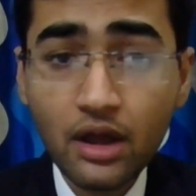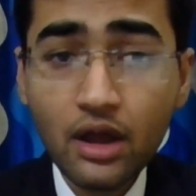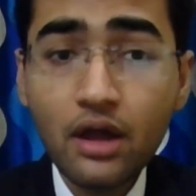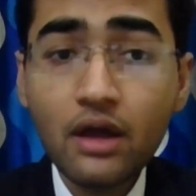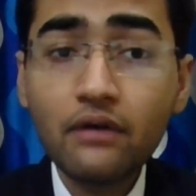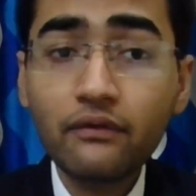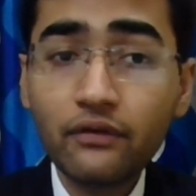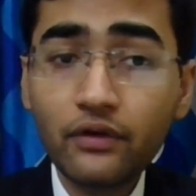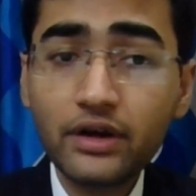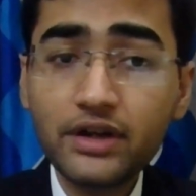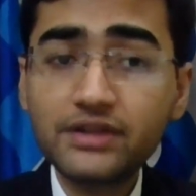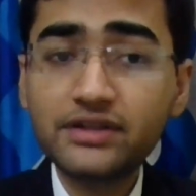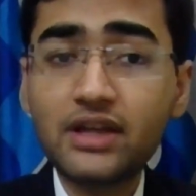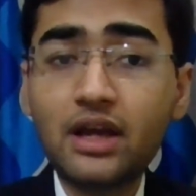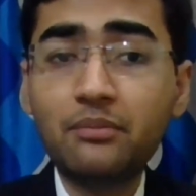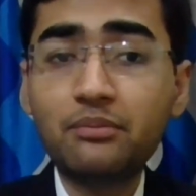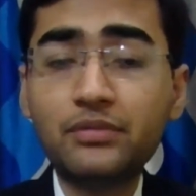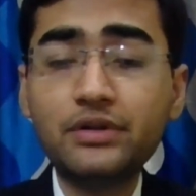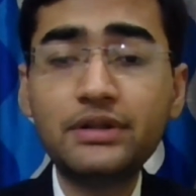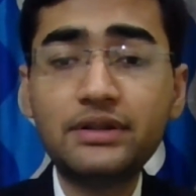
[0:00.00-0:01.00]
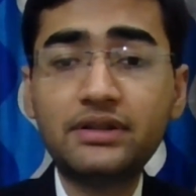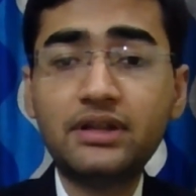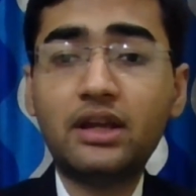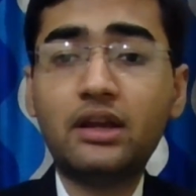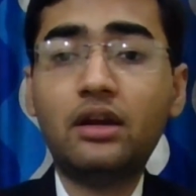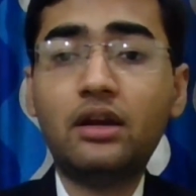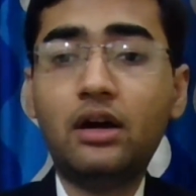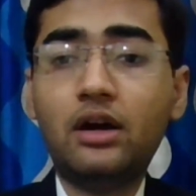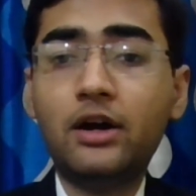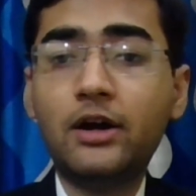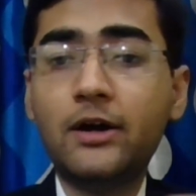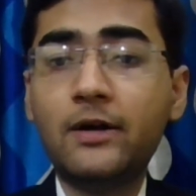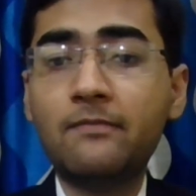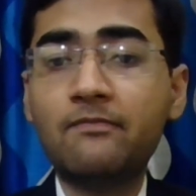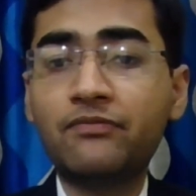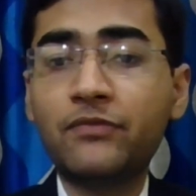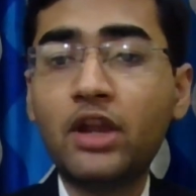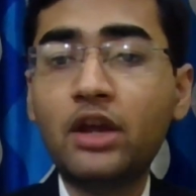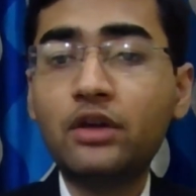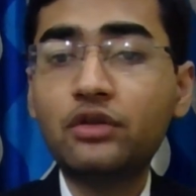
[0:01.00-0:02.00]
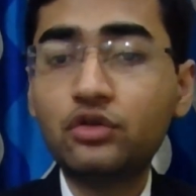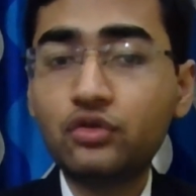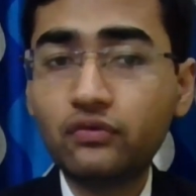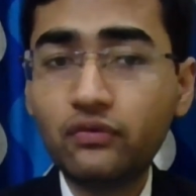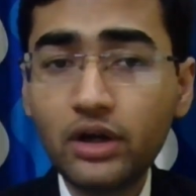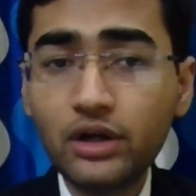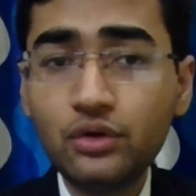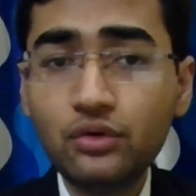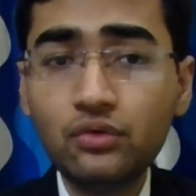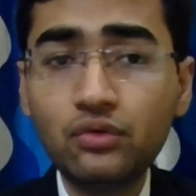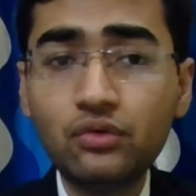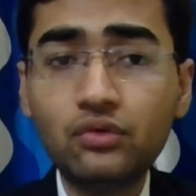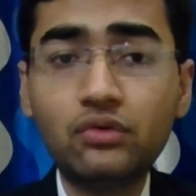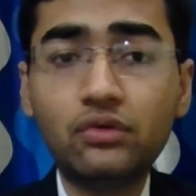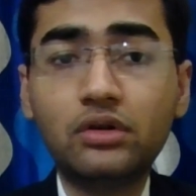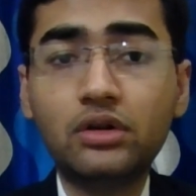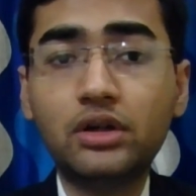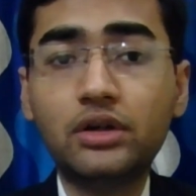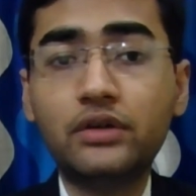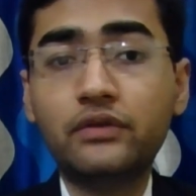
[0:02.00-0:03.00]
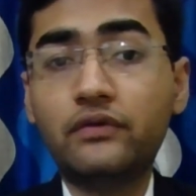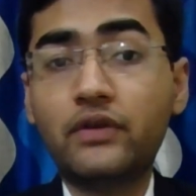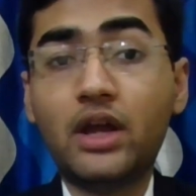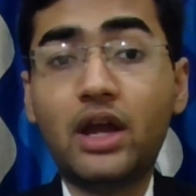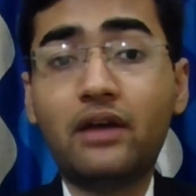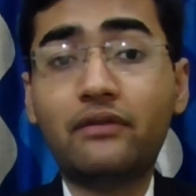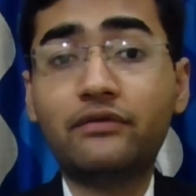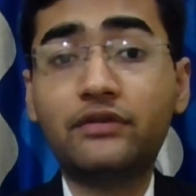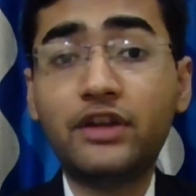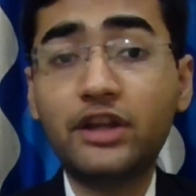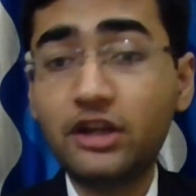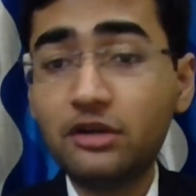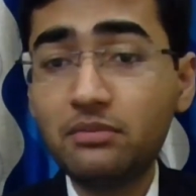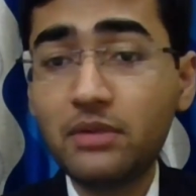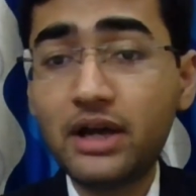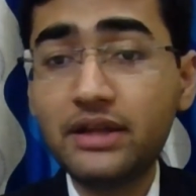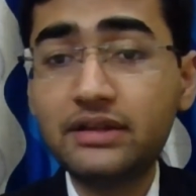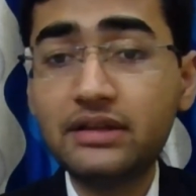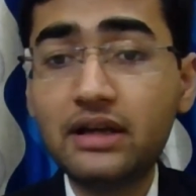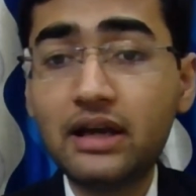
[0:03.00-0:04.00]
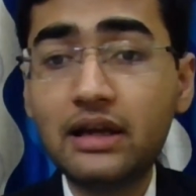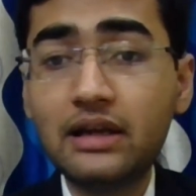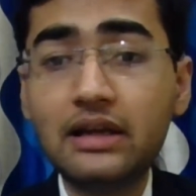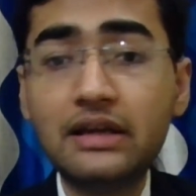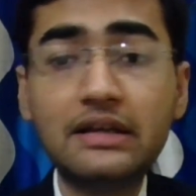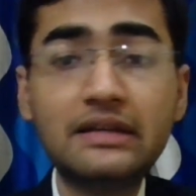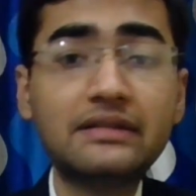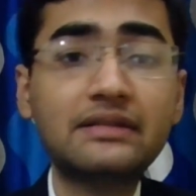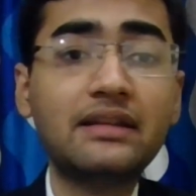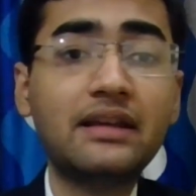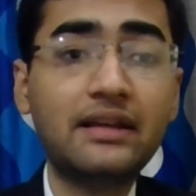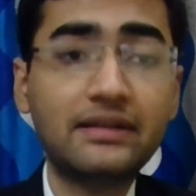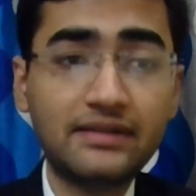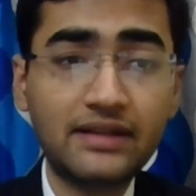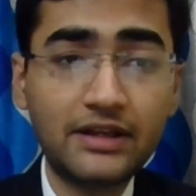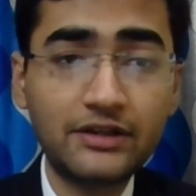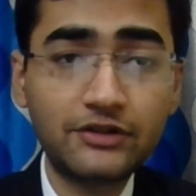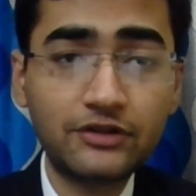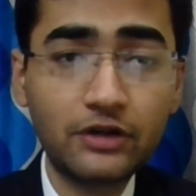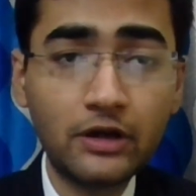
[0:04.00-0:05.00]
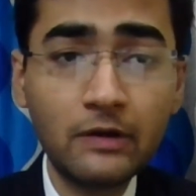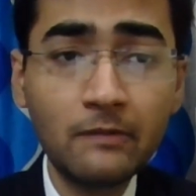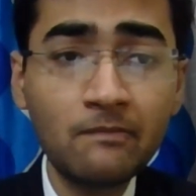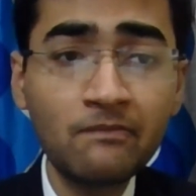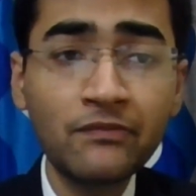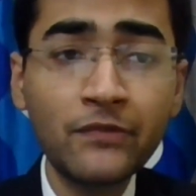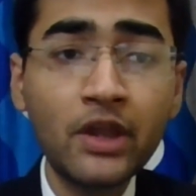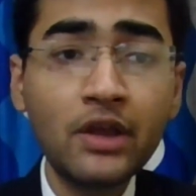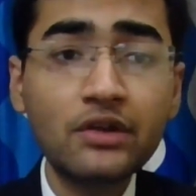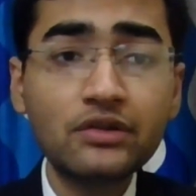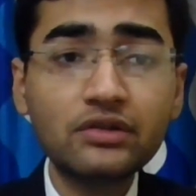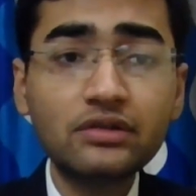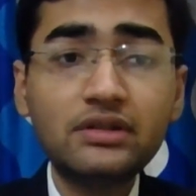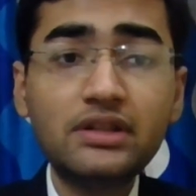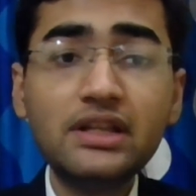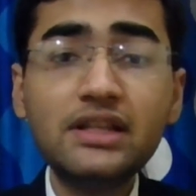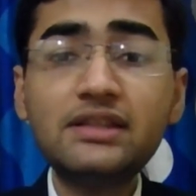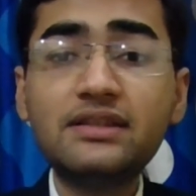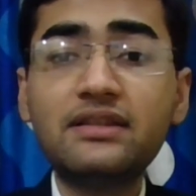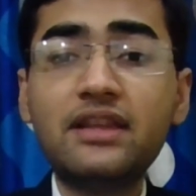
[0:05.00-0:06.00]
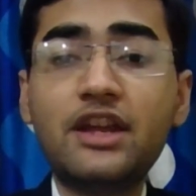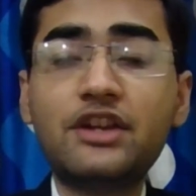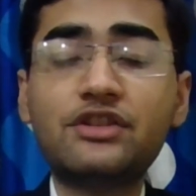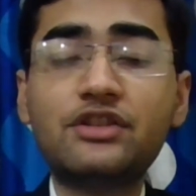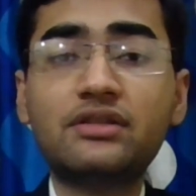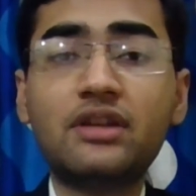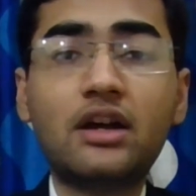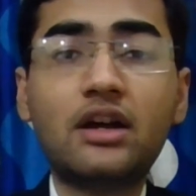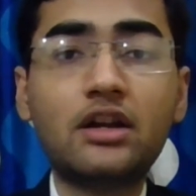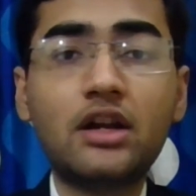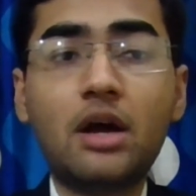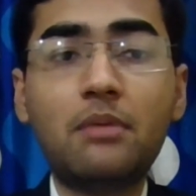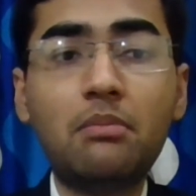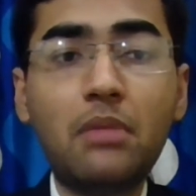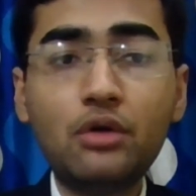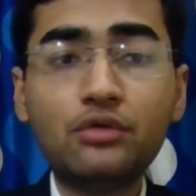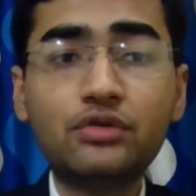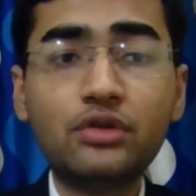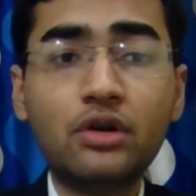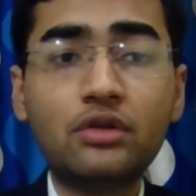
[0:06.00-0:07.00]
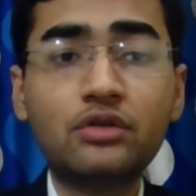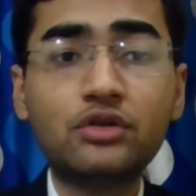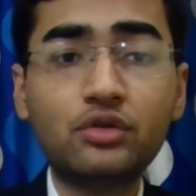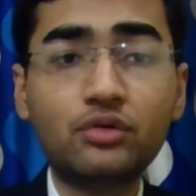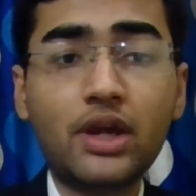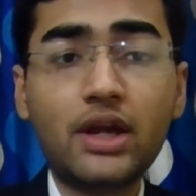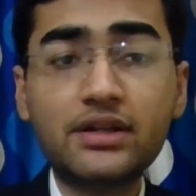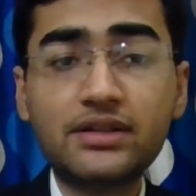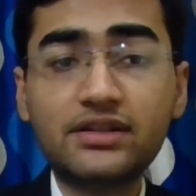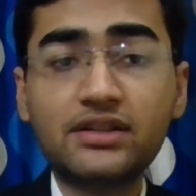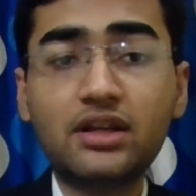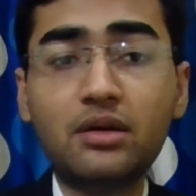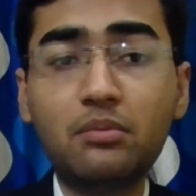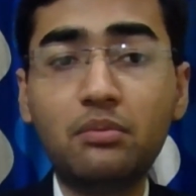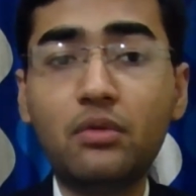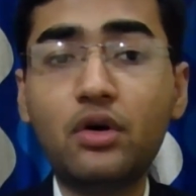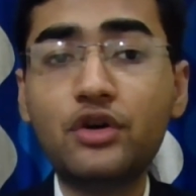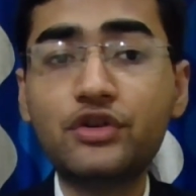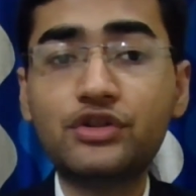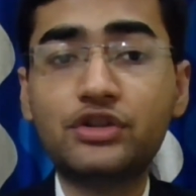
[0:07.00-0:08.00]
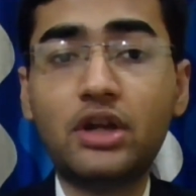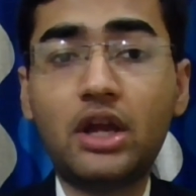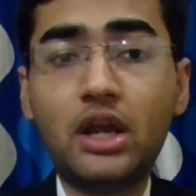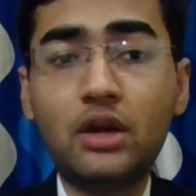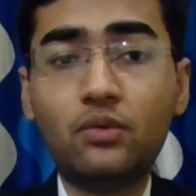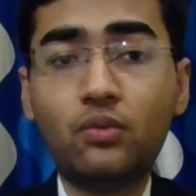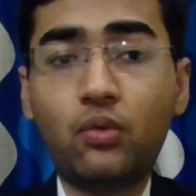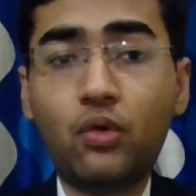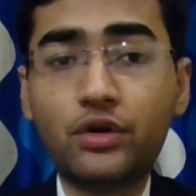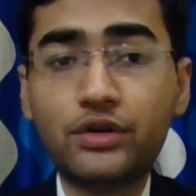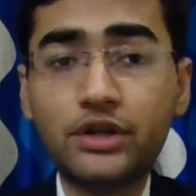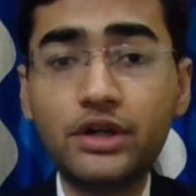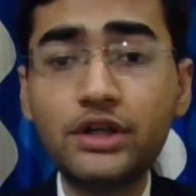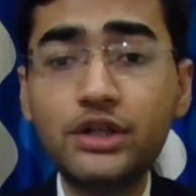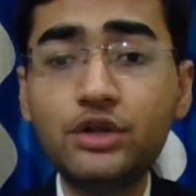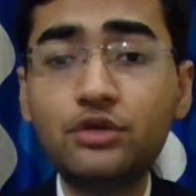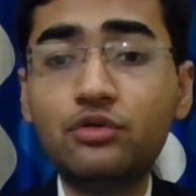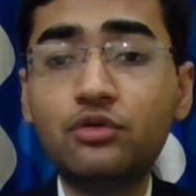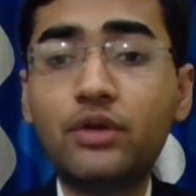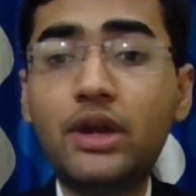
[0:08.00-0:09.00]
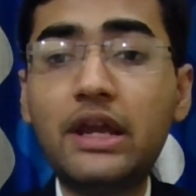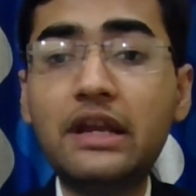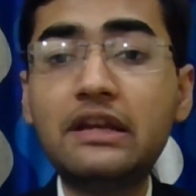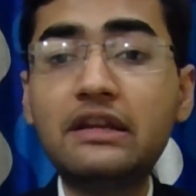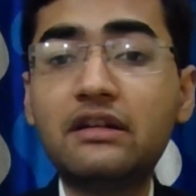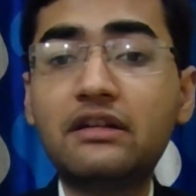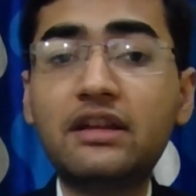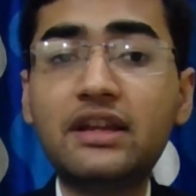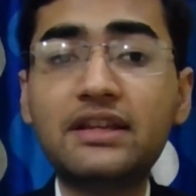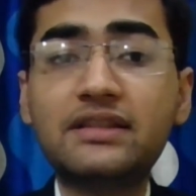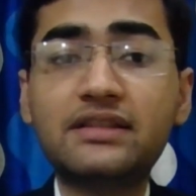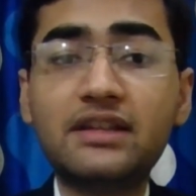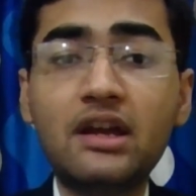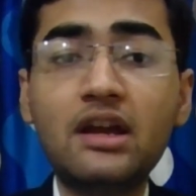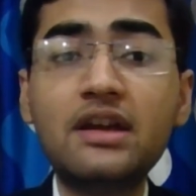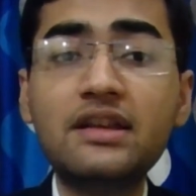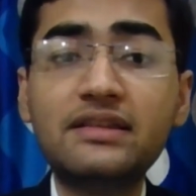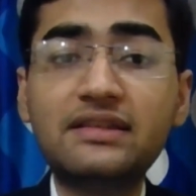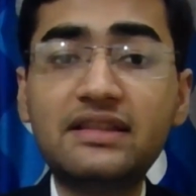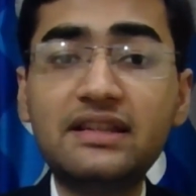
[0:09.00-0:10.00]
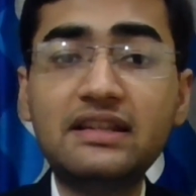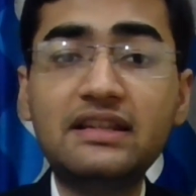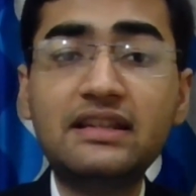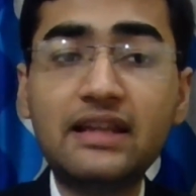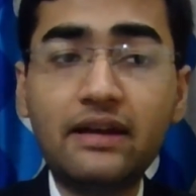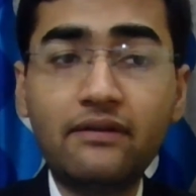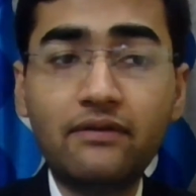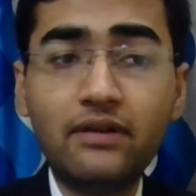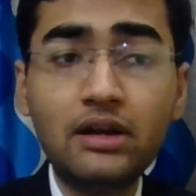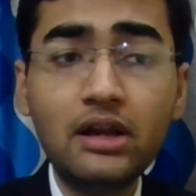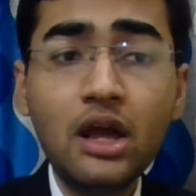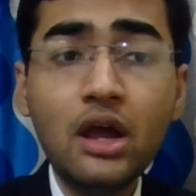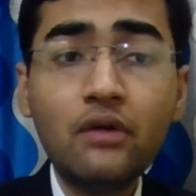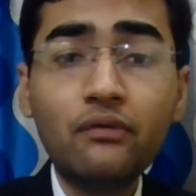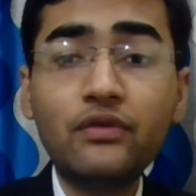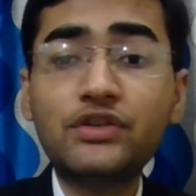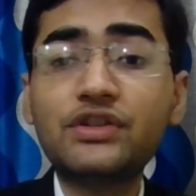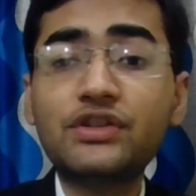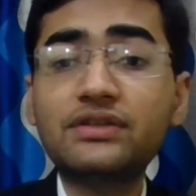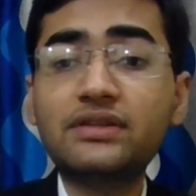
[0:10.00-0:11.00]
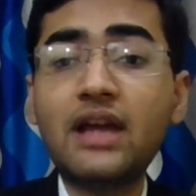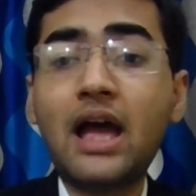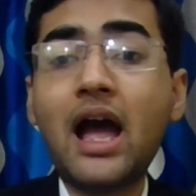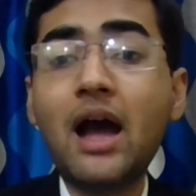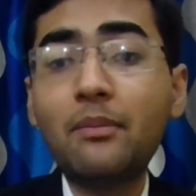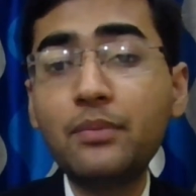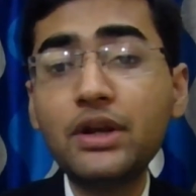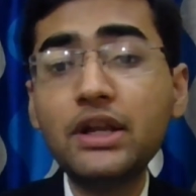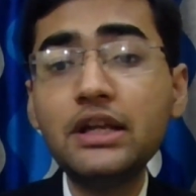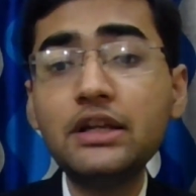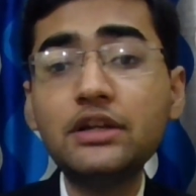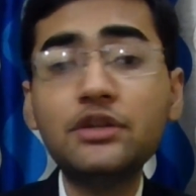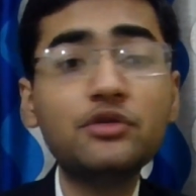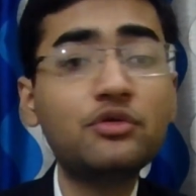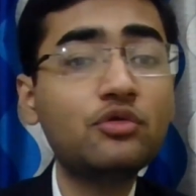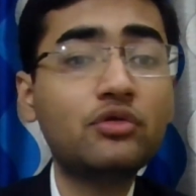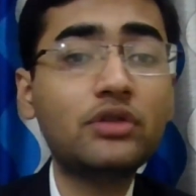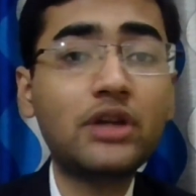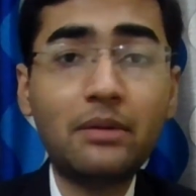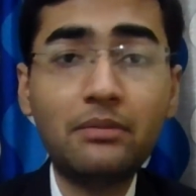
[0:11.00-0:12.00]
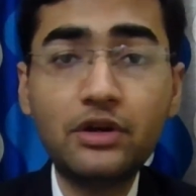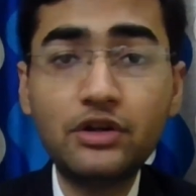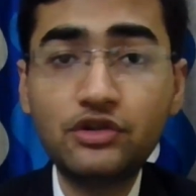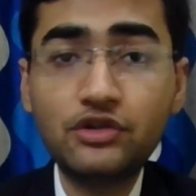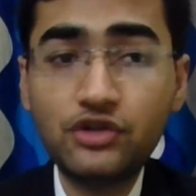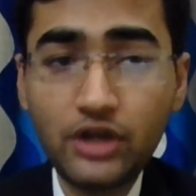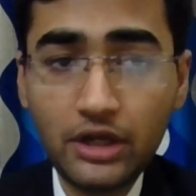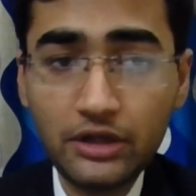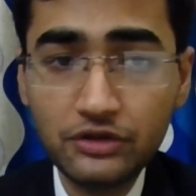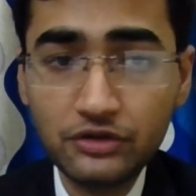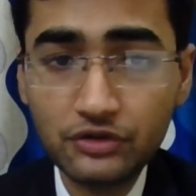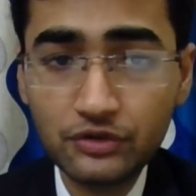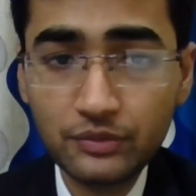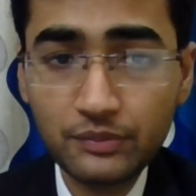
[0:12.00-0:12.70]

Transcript: For example, say Tuvalu, we have Kiribati Islands, etc. So these nations are about to get submerged in water due to increased sea level, which is happening due to climate change.